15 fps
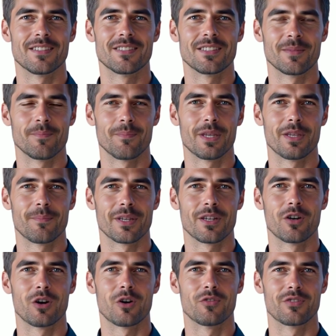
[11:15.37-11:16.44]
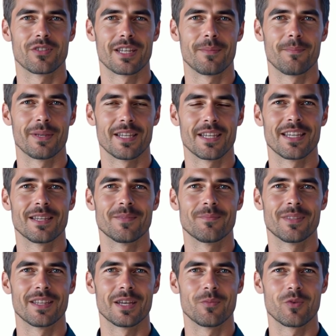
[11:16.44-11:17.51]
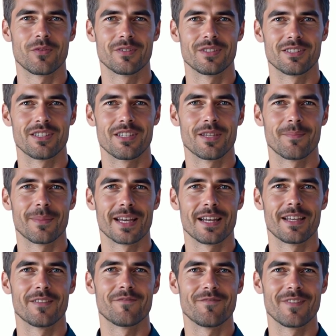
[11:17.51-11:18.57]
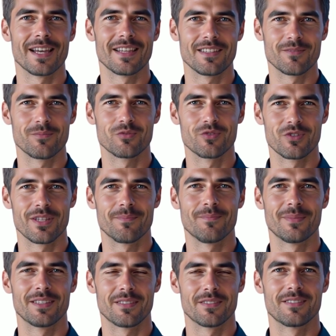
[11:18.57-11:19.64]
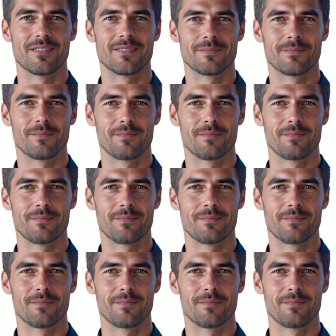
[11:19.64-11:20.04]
simply because they believed they were receiving an effective treatment.